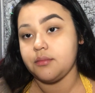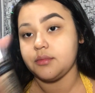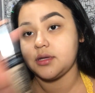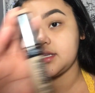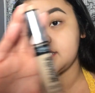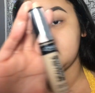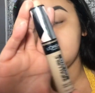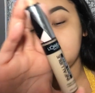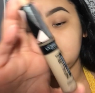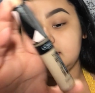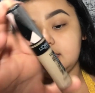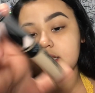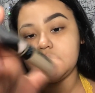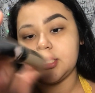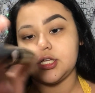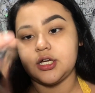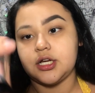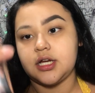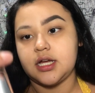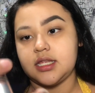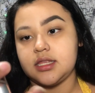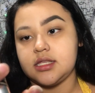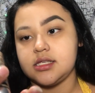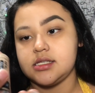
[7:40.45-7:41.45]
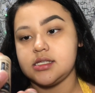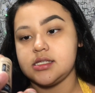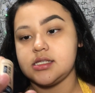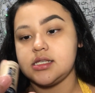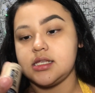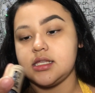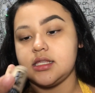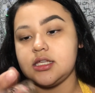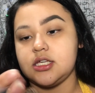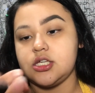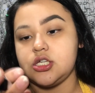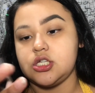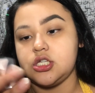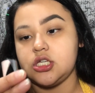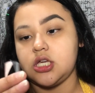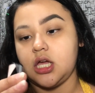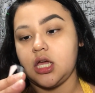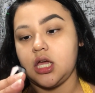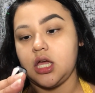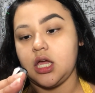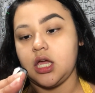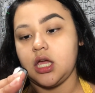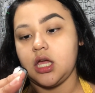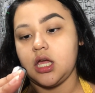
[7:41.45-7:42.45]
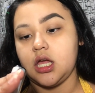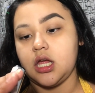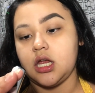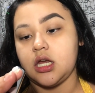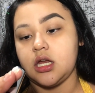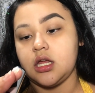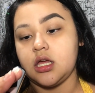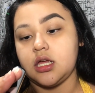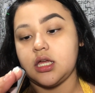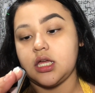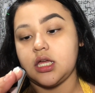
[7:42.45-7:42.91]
concealer, and this is in the shade